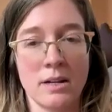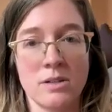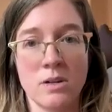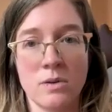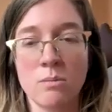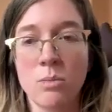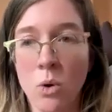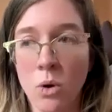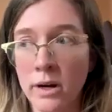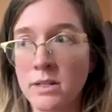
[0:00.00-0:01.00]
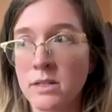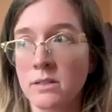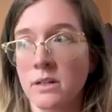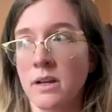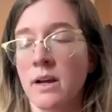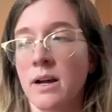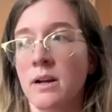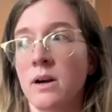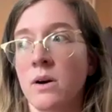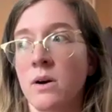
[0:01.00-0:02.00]
And so it's important to look
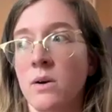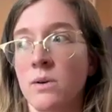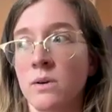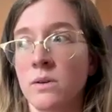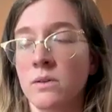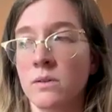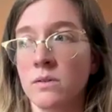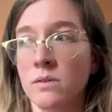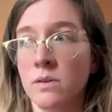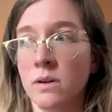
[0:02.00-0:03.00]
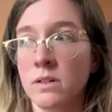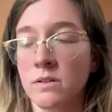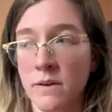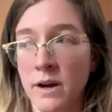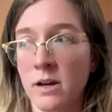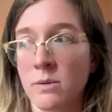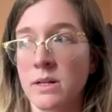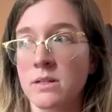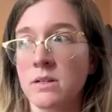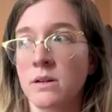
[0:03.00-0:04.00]
at our own
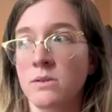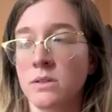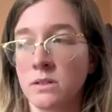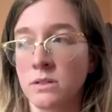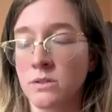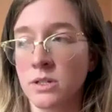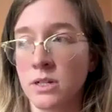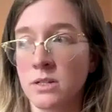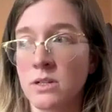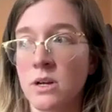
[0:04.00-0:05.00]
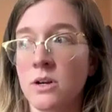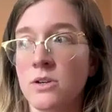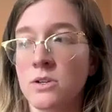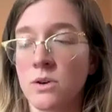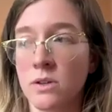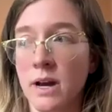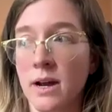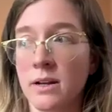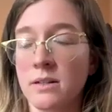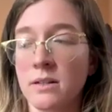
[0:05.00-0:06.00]
defilements, our own delusions, so
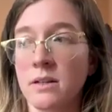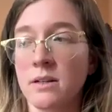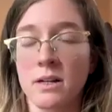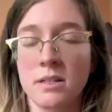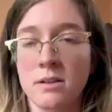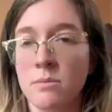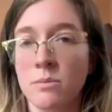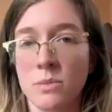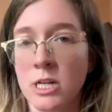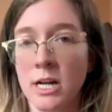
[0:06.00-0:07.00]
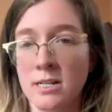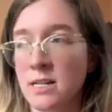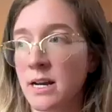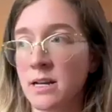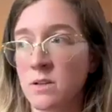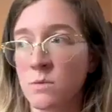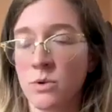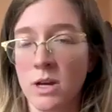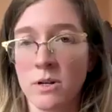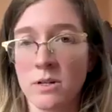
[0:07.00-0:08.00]
that not to chastise or
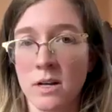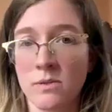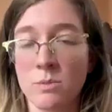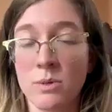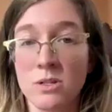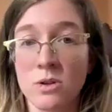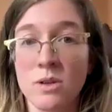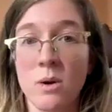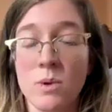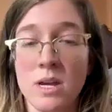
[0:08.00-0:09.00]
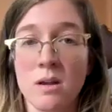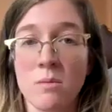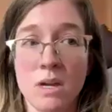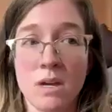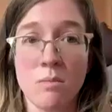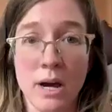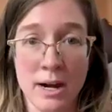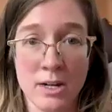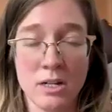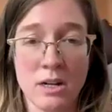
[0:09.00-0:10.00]
blame ourselves, but so that we can be
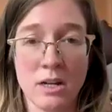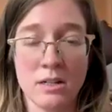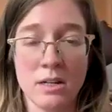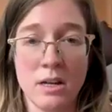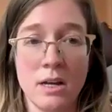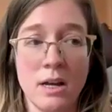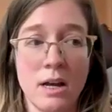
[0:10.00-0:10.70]
compassionate